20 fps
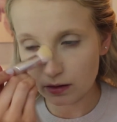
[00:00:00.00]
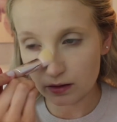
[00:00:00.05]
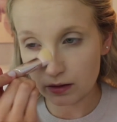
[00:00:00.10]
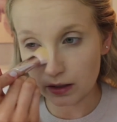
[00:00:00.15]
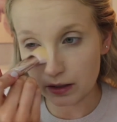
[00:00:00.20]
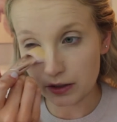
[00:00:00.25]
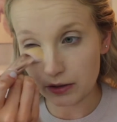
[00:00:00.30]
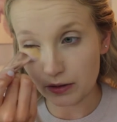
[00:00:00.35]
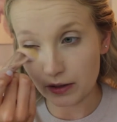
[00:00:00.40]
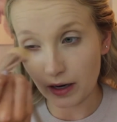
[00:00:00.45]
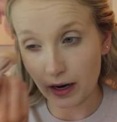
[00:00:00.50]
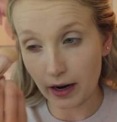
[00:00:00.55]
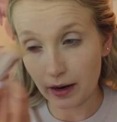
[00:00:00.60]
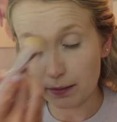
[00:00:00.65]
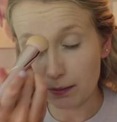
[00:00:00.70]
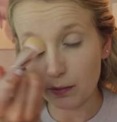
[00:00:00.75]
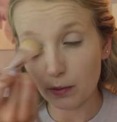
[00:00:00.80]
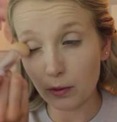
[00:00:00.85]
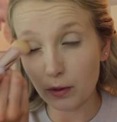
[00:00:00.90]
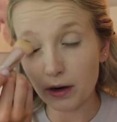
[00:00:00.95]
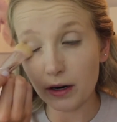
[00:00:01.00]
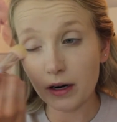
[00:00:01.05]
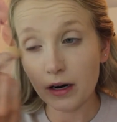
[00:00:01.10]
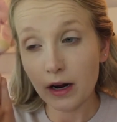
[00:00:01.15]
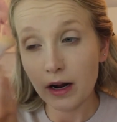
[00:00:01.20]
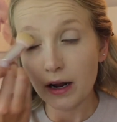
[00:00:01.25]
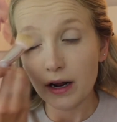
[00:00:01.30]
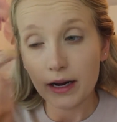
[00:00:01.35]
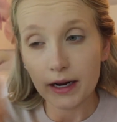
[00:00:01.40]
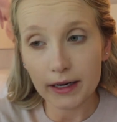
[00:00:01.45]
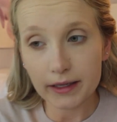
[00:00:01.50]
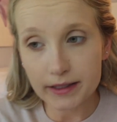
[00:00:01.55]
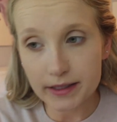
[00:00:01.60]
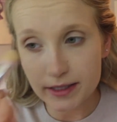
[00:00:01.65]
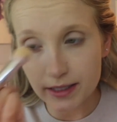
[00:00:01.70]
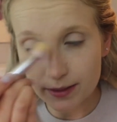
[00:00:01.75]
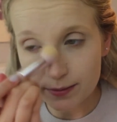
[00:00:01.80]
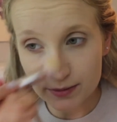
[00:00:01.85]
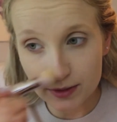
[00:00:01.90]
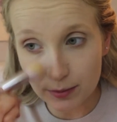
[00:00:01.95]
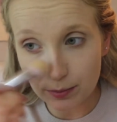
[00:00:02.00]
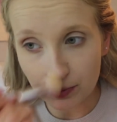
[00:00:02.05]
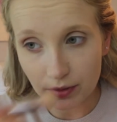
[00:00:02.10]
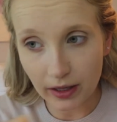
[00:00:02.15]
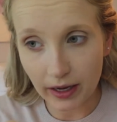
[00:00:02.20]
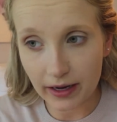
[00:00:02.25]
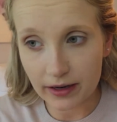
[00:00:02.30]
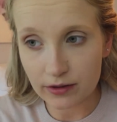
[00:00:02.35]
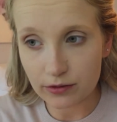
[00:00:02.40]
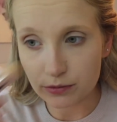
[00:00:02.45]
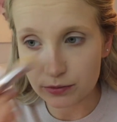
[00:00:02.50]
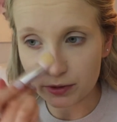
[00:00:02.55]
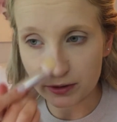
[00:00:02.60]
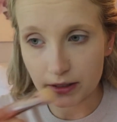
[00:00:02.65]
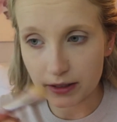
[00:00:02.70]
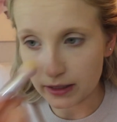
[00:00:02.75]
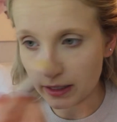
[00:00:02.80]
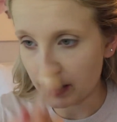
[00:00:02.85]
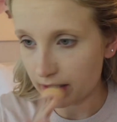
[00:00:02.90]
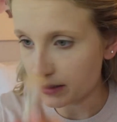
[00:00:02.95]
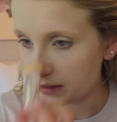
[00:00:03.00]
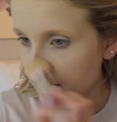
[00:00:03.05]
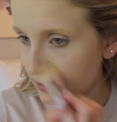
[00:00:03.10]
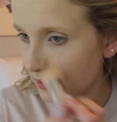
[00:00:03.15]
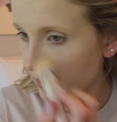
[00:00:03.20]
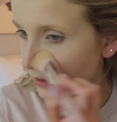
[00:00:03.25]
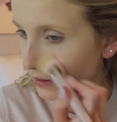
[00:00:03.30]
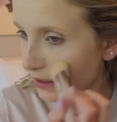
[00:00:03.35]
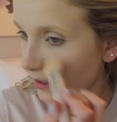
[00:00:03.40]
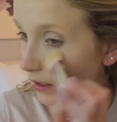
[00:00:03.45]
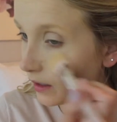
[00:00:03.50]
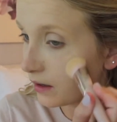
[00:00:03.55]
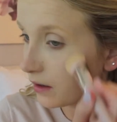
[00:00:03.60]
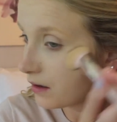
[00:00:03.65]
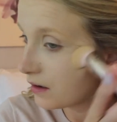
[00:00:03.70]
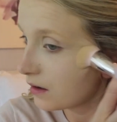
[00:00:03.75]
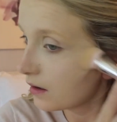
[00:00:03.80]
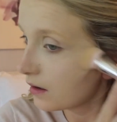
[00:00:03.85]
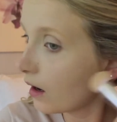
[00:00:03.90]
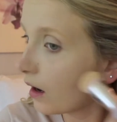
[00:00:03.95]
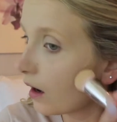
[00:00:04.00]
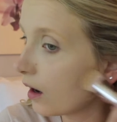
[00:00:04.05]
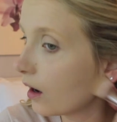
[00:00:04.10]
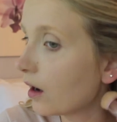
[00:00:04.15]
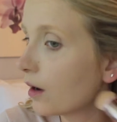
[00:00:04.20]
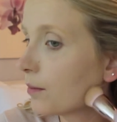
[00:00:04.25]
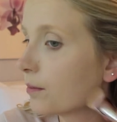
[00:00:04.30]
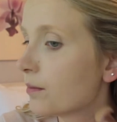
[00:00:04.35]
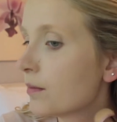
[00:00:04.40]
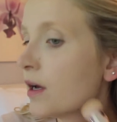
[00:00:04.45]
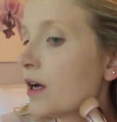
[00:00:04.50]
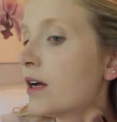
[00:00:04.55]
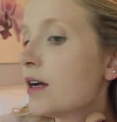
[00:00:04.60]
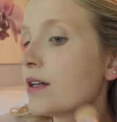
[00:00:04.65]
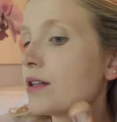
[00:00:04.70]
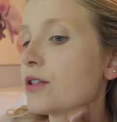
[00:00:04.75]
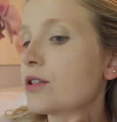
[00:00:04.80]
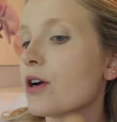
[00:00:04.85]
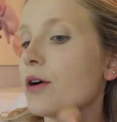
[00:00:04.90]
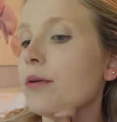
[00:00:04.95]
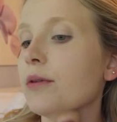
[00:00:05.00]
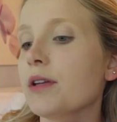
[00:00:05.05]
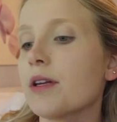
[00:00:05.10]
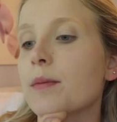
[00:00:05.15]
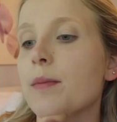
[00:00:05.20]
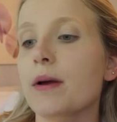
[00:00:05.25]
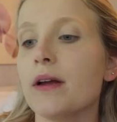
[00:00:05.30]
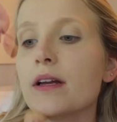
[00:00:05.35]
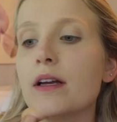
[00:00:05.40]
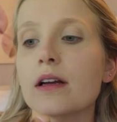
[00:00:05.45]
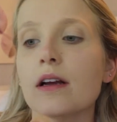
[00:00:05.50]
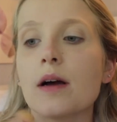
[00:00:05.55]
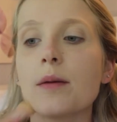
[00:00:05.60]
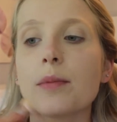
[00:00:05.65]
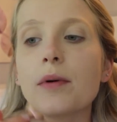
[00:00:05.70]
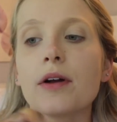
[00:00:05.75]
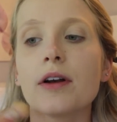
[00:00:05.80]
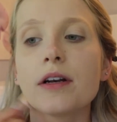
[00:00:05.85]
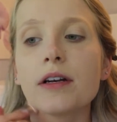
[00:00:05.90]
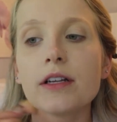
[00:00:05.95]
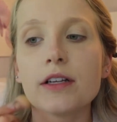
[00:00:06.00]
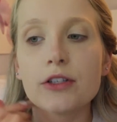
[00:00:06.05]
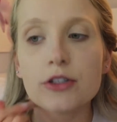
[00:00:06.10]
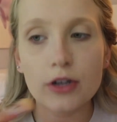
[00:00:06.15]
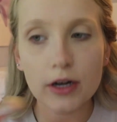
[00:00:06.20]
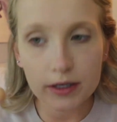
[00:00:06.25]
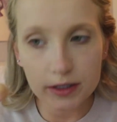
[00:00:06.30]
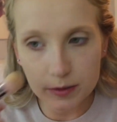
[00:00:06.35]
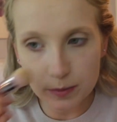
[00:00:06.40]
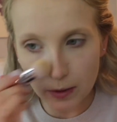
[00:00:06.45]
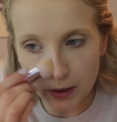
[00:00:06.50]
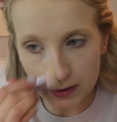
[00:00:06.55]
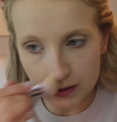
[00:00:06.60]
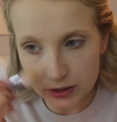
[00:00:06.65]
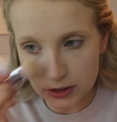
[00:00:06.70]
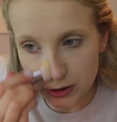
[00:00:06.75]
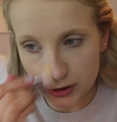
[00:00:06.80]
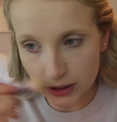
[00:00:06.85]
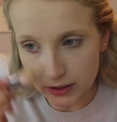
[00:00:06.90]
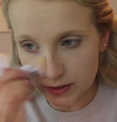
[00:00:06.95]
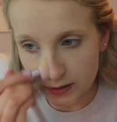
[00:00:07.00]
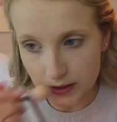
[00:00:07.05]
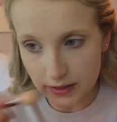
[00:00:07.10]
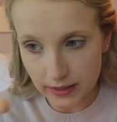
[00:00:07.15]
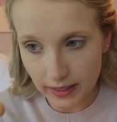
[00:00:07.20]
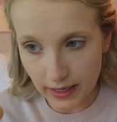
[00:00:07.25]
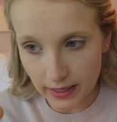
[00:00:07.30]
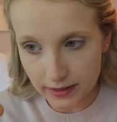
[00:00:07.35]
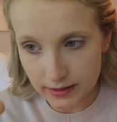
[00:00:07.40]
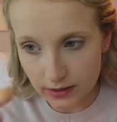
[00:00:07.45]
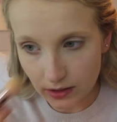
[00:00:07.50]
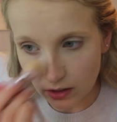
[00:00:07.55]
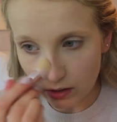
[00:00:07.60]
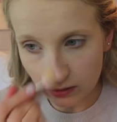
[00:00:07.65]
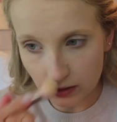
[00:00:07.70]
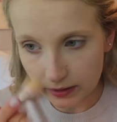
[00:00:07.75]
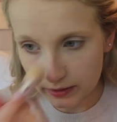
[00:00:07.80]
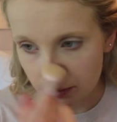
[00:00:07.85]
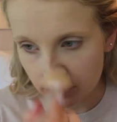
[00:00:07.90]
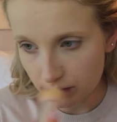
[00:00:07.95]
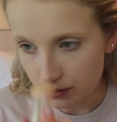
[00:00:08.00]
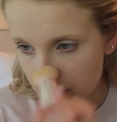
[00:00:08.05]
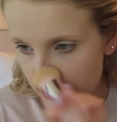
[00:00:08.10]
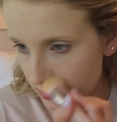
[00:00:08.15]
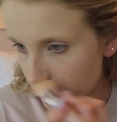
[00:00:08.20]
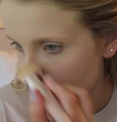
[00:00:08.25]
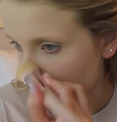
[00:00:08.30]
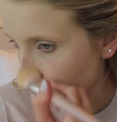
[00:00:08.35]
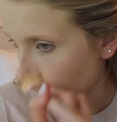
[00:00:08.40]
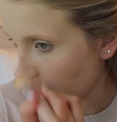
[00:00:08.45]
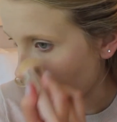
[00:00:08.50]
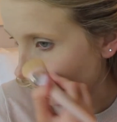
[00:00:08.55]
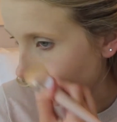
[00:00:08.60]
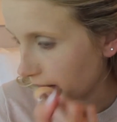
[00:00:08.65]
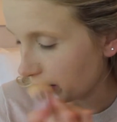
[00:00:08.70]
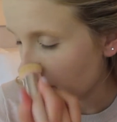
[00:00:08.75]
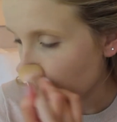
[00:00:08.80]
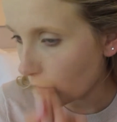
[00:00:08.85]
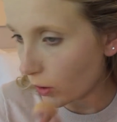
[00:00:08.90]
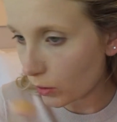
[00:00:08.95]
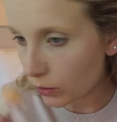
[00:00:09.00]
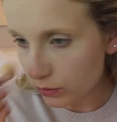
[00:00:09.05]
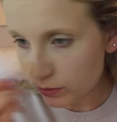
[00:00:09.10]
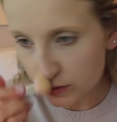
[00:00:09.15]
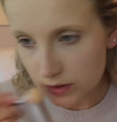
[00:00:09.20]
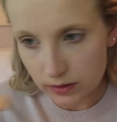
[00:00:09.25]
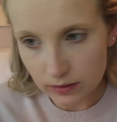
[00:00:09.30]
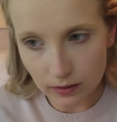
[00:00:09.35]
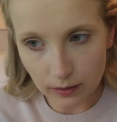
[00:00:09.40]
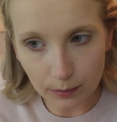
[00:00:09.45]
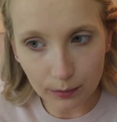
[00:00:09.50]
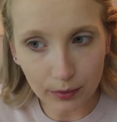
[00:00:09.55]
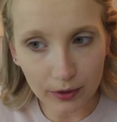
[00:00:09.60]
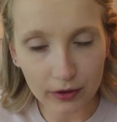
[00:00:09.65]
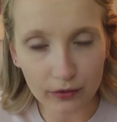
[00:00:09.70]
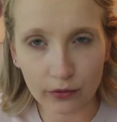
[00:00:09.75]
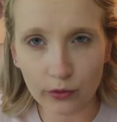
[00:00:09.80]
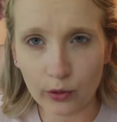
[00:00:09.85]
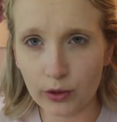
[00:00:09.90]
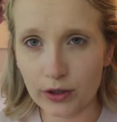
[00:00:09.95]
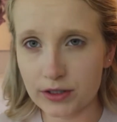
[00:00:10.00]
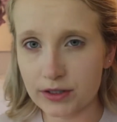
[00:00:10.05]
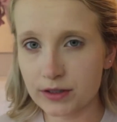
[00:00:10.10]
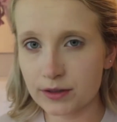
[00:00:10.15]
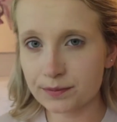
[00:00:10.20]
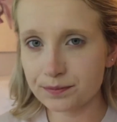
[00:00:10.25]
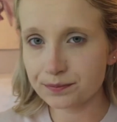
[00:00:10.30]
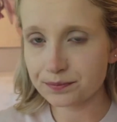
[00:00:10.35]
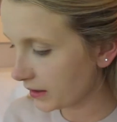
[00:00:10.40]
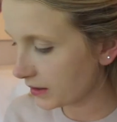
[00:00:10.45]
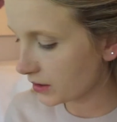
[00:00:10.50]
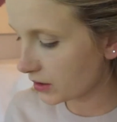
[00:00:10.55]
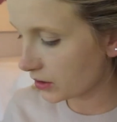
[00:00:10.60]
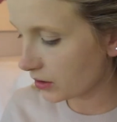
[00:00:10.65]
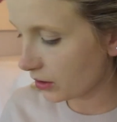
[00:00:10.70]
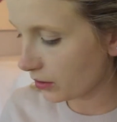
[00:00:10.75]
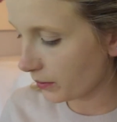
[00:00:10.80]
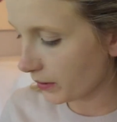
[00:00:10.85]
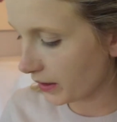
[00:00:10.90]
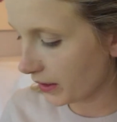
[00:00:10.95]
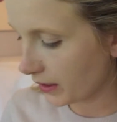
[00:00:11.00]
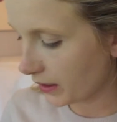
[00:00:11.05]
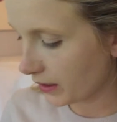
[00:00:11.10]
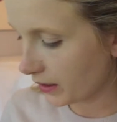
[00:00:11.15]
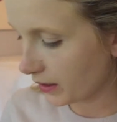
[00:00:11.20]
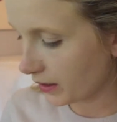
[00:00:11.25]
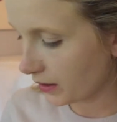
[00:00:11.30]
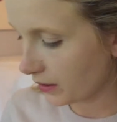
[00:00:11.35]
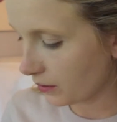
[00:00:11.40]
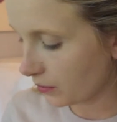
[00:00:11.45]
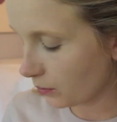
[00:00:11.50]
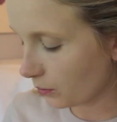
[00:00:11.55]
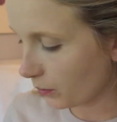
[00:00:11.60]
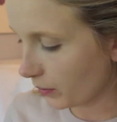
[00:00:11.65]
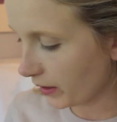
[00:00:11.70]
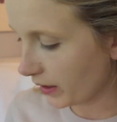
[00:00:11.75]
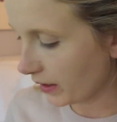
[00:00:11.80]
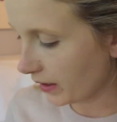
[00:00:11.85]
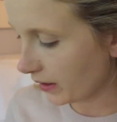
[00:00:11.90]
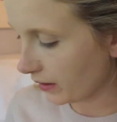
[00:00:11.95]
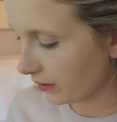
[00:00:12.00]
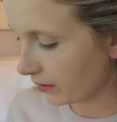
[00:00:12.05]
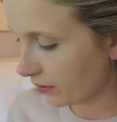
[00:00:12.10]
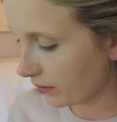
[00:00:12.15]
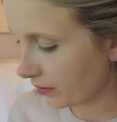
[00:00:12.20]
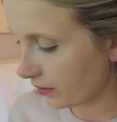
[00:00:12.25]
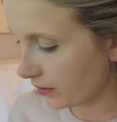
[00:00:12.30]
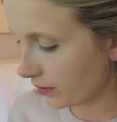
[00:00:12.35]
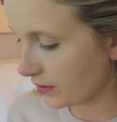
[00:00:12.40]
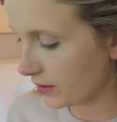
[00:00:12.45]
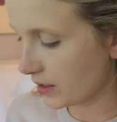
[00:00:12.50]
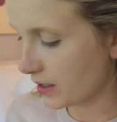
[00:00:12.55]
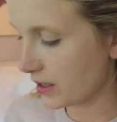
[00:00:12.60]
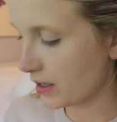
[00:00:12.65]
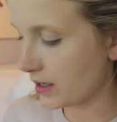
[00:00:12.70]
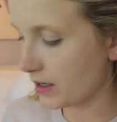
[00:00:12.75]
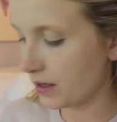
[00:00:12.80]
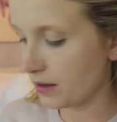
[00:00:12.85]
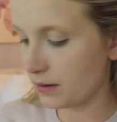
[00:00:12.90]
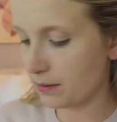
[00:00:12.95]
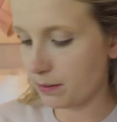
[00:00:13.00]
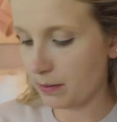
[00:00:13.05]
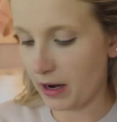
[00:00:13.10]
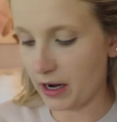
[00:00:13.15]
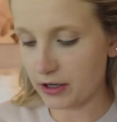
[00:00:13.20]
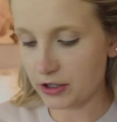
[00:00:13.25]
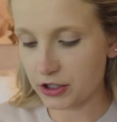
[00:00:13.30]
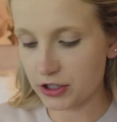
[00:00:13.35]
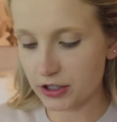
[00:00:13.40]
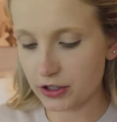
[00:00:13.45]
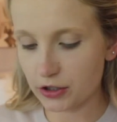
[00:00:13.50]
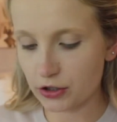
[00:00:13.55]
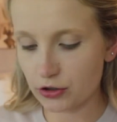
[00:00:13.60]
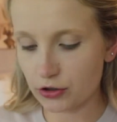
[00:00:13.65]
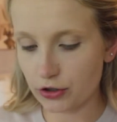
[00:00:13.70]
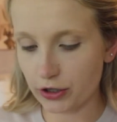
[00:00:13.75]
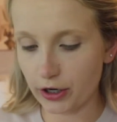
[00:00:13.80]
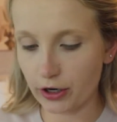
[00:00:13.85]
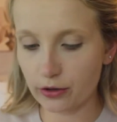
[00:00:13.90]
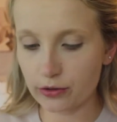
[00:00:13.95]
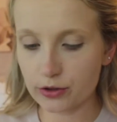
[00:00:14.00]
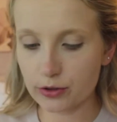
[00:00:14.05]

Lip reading: then you can add more. It seemed to blend really nicely. It's not really picking up on any dry spots just yet. All I notice is around my nose, but of course. Let's go in with the Matchsticks Trio.